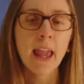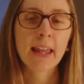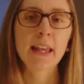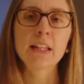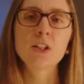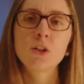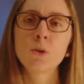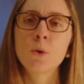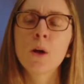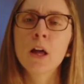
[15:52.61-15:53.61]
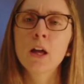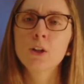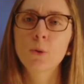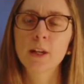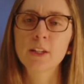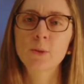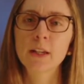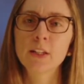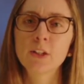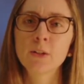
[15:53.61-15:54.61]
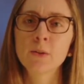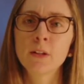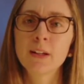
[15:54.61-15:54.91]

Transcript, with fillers: and into 2022.